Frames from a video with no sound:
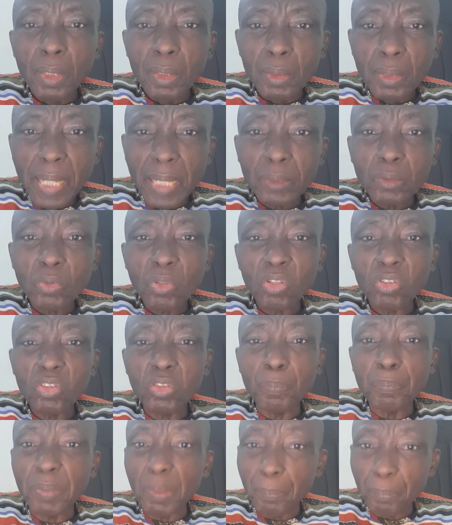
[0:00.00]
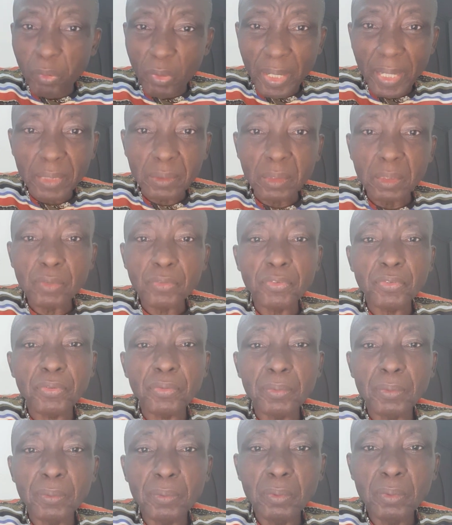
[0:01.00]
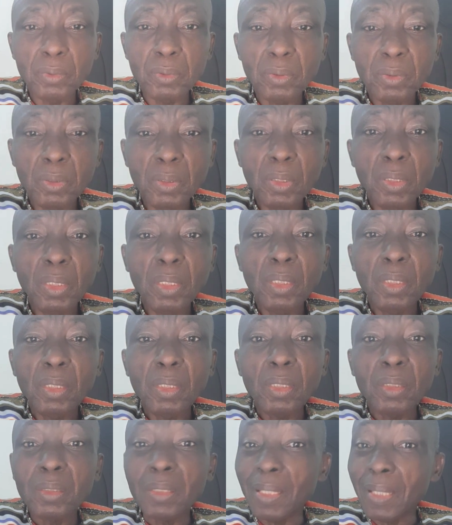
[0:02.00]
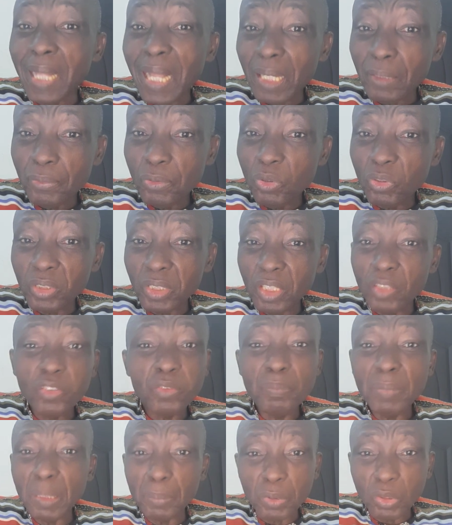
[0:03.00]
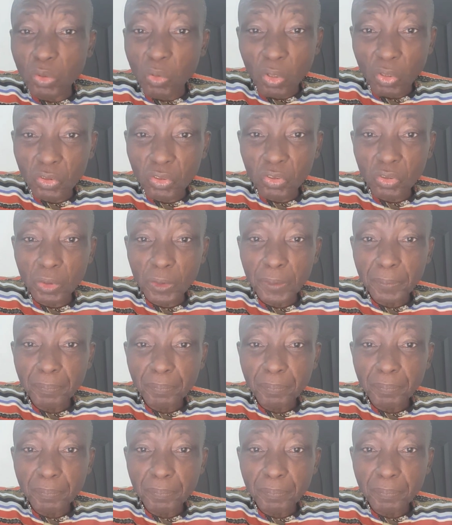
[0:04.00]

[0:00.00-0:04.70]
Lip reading: Let us be proactive. The life you save may be yours.